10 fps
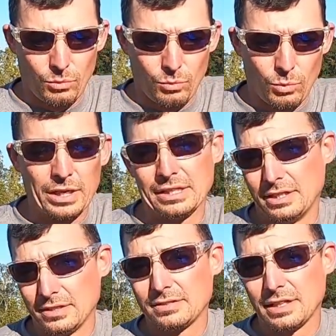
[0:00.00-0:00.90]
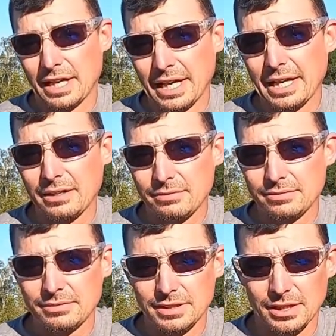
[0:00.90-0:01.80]
what conditions I have
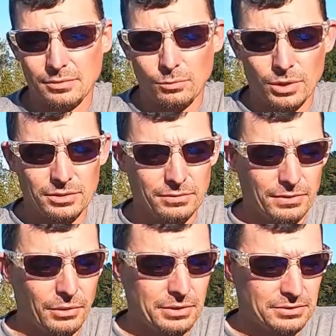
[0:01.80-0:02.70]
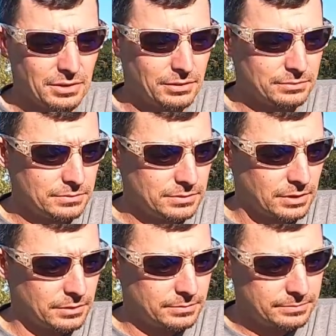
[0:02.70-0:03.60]
and what to focus on.
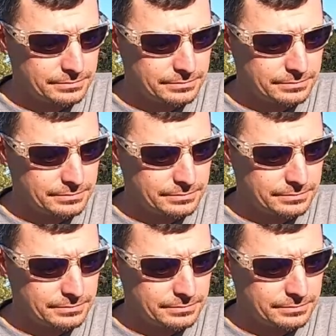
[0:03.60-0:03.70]
So